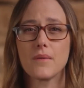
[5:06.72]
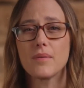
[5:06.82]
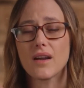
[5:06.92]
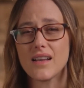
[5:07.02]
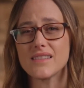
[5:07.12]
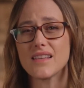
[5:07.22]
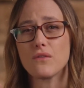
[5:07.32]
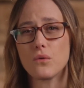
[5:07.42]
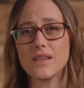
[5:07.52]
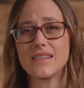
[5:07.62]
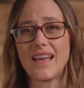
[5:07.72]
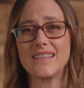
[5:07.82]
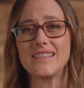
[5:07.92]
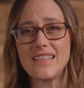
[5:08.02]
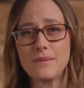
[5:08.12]
But because they've always
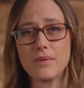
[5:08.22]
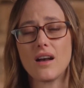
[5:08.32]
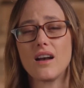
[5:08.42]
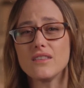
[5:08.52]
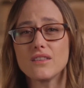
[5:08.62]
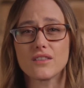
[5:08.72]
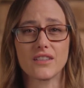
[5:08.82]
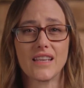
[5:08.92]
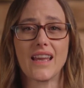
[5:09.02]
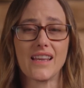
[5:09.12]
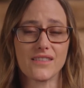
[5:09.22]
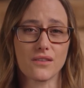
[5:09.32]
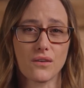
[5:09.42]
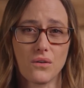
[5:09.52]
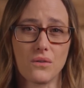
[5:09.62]
had deep unlearning as
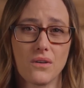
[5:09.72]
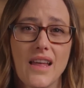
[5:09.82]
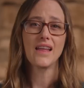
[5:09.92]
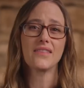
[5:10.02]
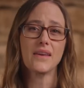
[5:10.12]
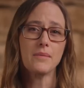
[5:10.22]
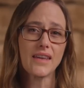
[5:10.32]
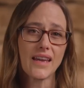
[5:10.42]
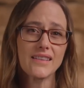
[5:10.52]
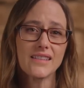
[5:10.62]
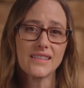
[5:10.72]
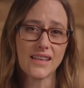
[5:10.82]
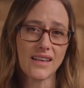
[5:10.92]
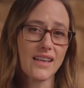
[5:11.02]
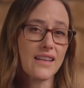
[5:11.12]
their goal, they began to
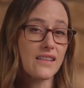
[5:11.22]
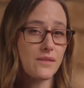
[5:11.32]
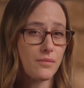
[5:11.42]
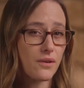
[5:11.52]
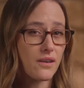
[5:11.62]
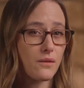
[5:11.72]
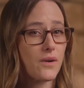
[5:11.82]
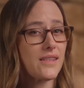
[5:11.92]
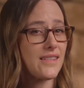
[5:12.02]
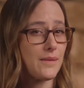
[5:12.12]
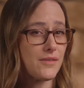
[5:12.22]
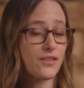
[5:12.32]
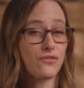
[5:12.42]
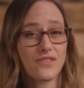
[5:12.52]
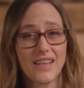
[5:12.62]
study and explore what seems
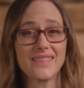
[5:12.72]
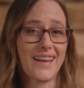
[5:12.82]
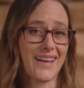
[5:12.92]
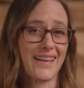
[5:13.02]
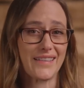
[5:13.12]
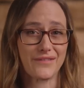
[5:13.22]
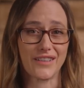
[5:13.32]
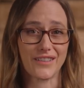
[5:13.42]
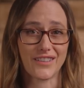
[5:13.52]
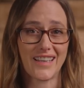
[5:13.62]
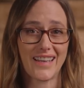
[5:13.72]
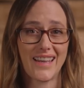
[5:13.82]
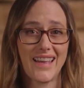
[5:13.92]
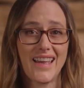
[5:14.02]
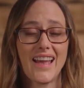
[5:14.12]
to create that kind of unlearning.
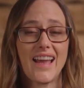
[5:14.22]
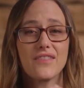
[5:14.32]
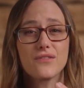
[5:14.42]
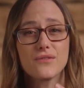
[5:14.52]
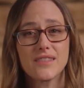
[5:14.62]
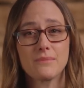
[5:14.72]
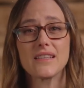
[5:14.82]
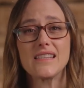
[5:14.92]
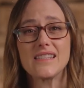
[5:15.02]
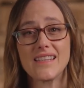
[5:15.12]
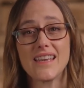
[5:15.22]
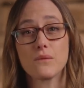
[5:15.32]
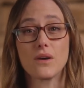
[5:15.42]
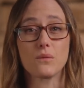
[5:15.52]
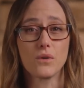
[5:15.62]
And through simply
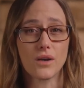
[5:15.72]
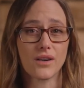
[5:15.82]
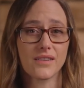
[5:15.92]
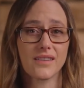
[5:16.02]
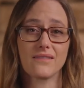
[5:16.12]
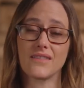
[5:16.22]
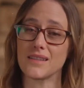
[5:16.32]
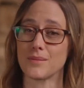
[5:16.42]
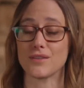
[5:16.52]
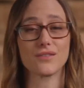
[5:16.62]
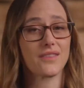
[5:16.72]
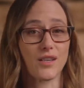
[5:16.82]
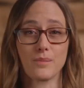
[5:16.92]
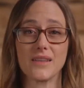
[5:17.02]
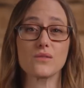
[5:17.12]
seeing what works, the experiential
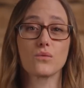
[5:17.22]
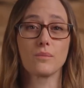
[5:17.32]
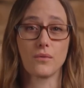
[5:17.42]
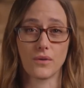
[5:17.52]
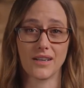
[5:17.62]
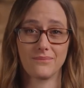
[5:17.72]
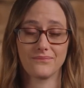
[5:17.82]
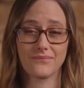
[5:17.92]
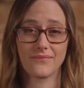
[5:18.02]
therapies were born.